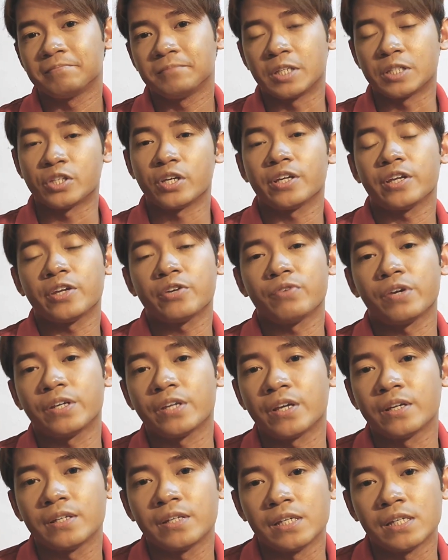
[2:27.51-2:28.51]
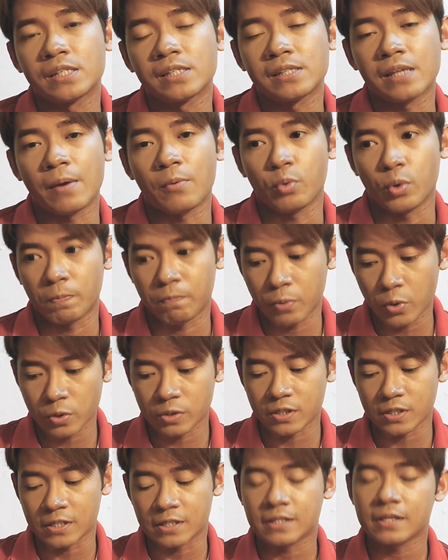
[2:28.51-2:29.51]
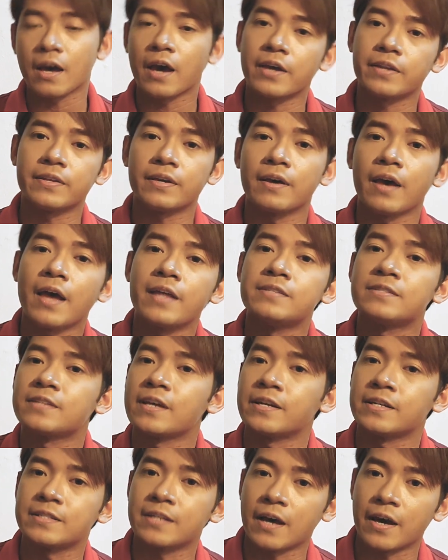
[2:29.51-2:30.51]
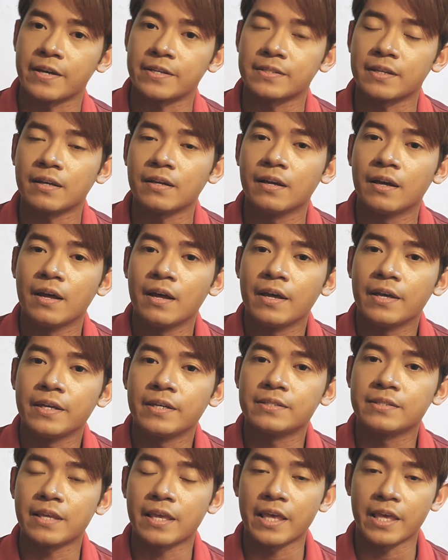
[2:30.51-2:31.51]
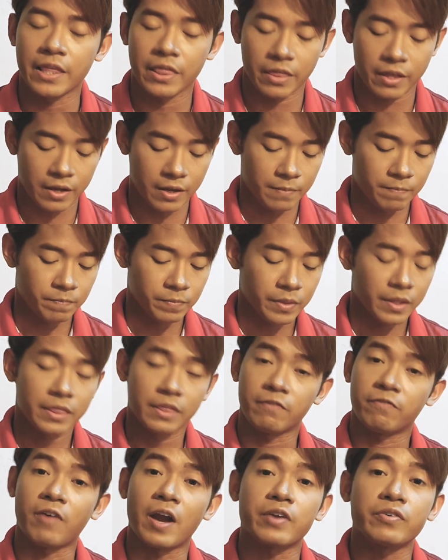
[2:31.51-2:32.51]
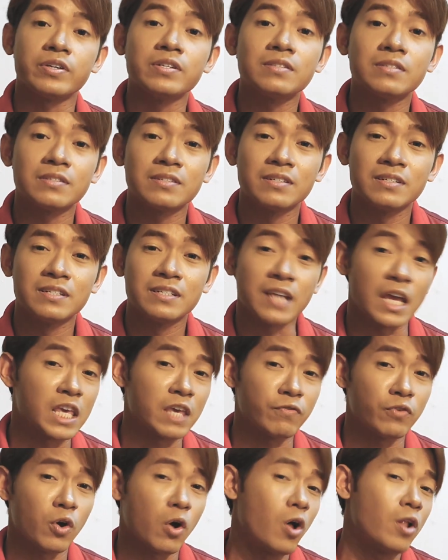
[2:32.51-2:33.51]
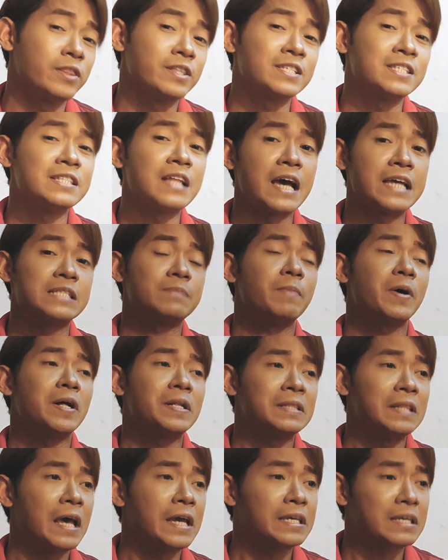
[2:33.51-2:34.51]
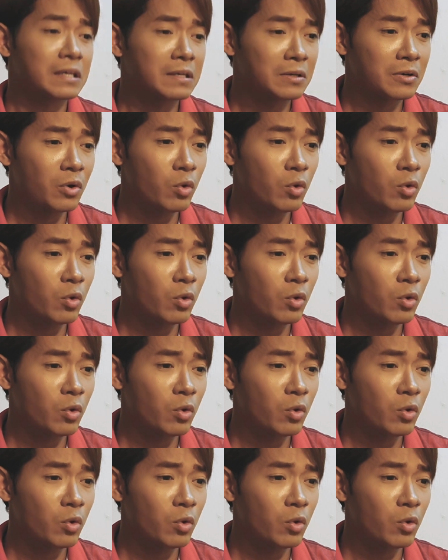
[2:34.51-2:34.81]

The third ingredient is that we put inside the hand sanitizer is either the fragrance that give you all this nice smell like